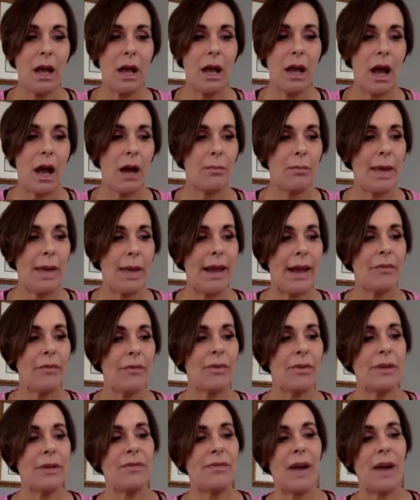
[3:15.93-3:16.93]

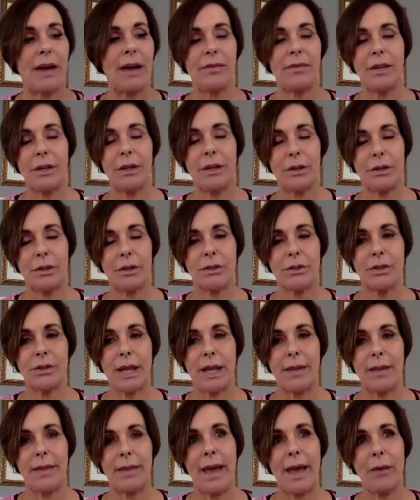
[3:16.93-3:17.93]
every 5 years,
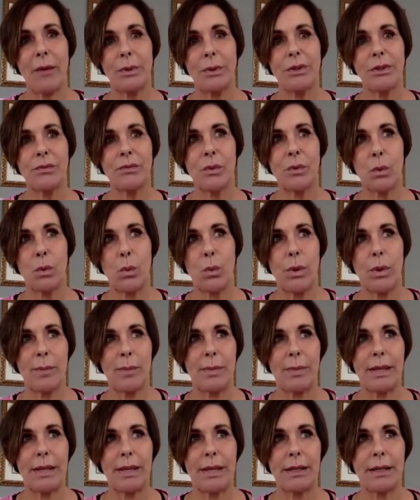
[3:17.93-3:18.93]
and that was for
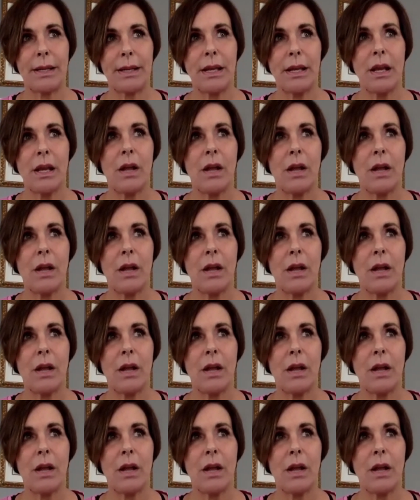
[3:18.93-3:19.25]
women